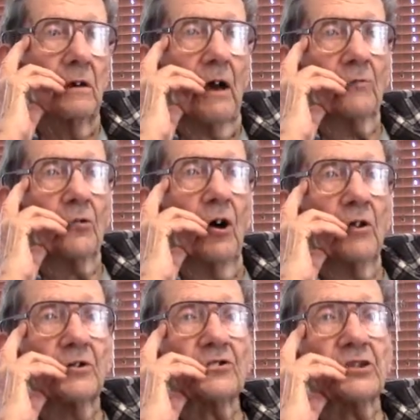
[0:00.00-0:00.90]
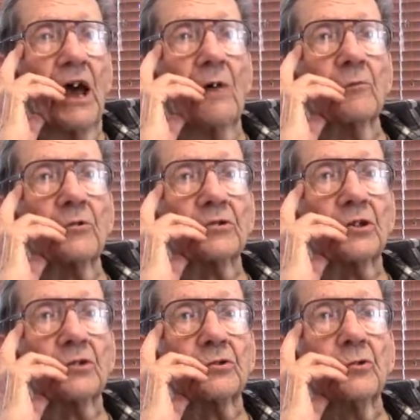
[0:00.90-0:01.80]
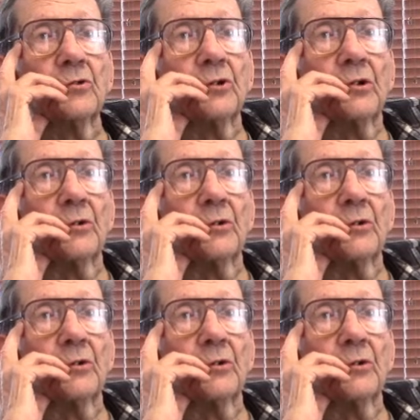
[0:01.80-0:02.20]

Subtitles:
after all, the staff was there too, you know.